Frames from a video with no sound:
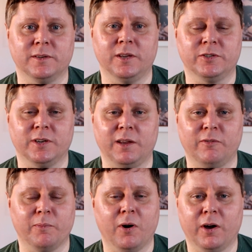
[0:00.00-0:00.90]
initially
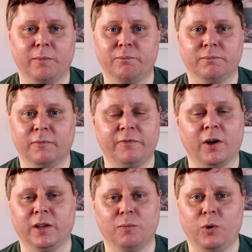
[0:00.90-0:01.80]
with my
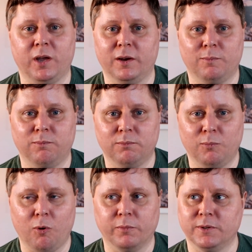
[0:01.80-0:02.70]
funny, weird,
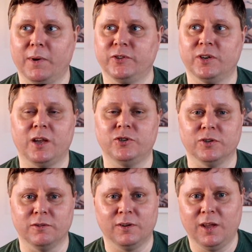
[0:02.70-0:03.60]
warped
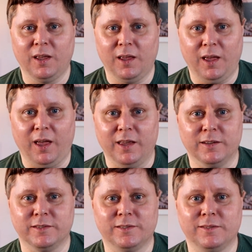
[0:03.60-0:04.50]
imagination
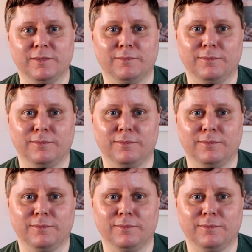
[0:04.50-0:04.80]
is